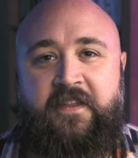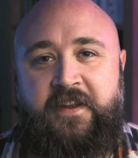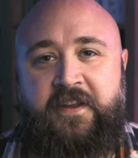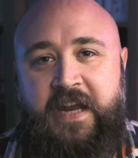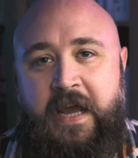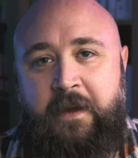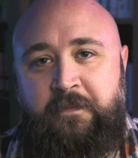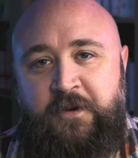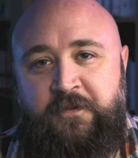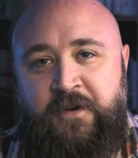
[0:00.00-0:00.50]

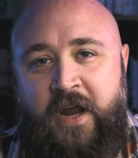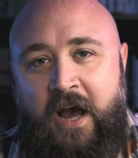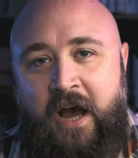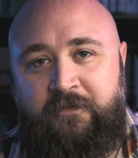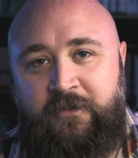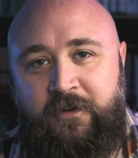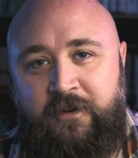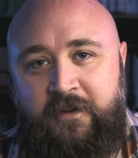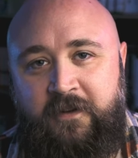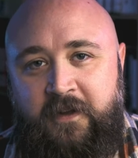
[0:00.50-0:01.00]
debut
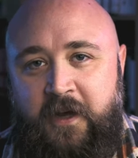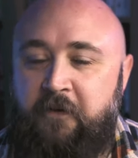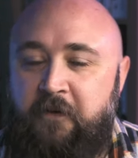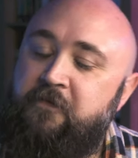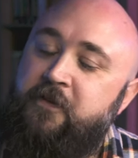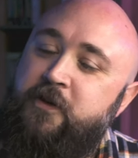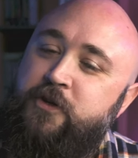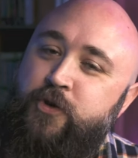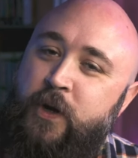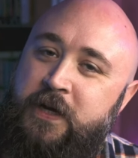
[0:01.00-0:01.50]
novel of
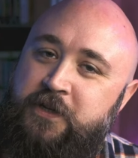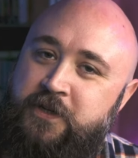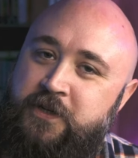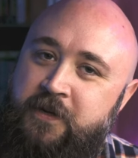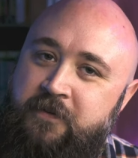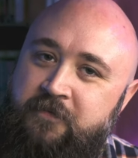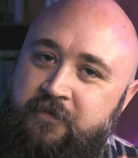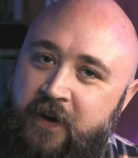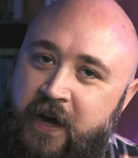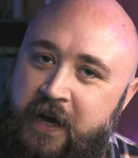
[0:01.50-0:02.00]
the
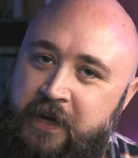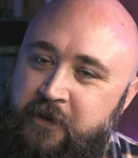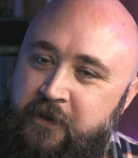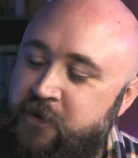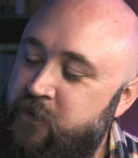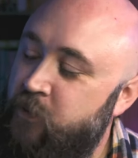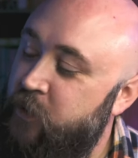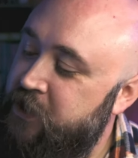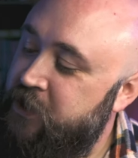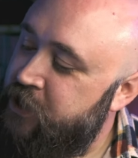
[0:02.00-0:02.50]
Dresden
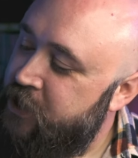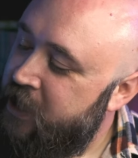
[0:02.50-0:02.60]
Files, which